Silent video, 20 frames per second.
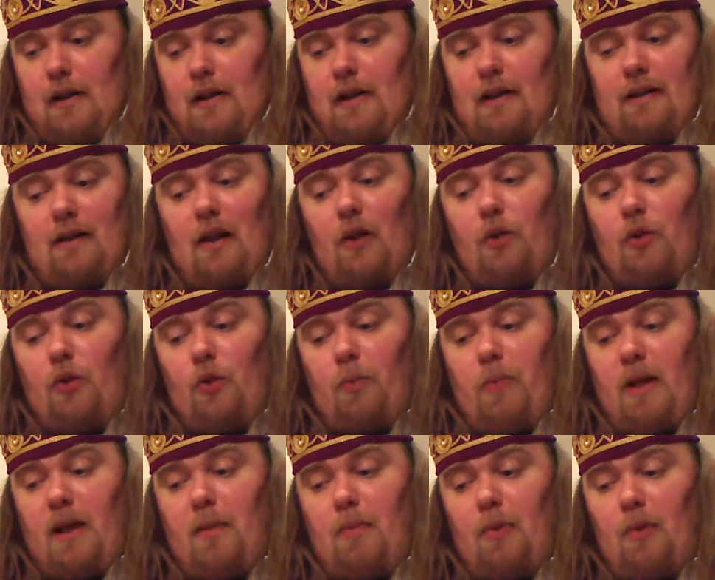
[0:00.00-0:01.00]
and local
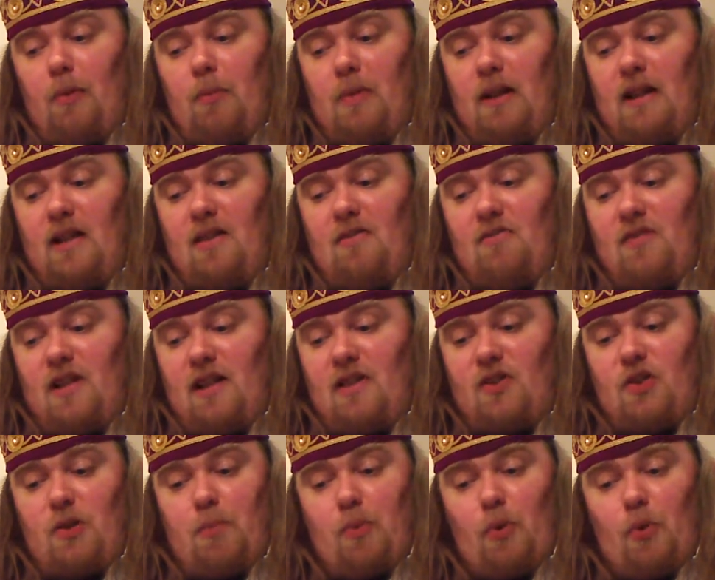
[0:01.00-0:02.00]
people believed it
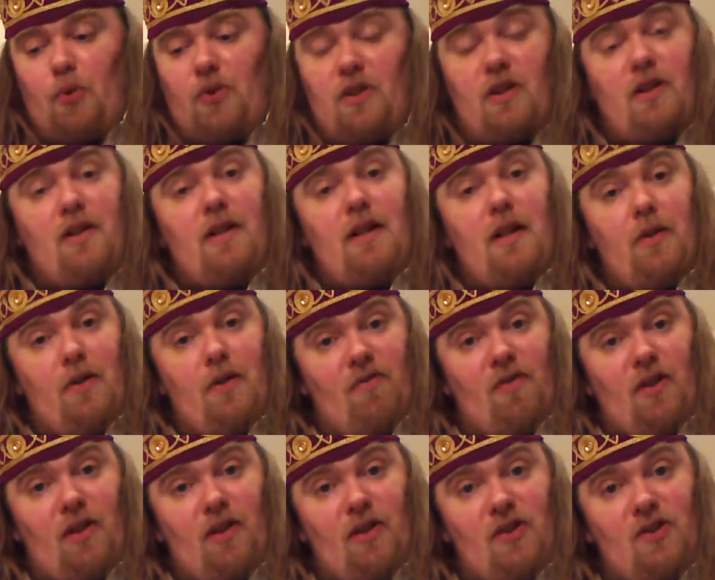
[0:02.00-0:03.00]
supported the
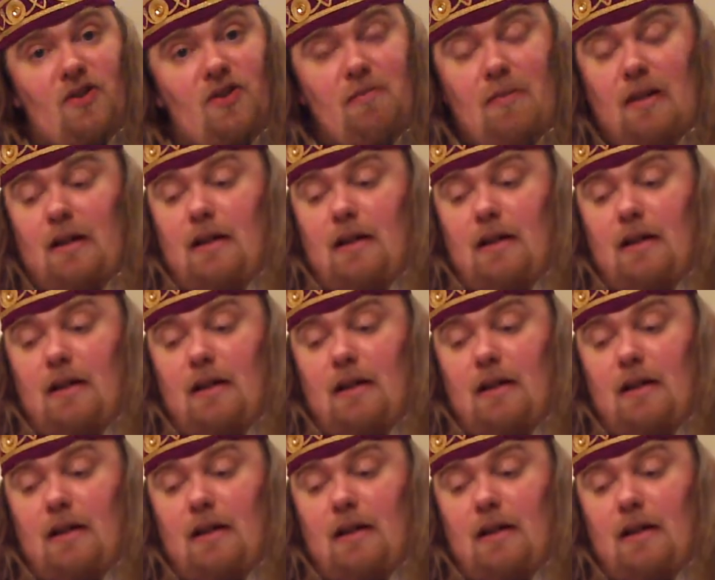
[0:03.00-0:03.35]
universe,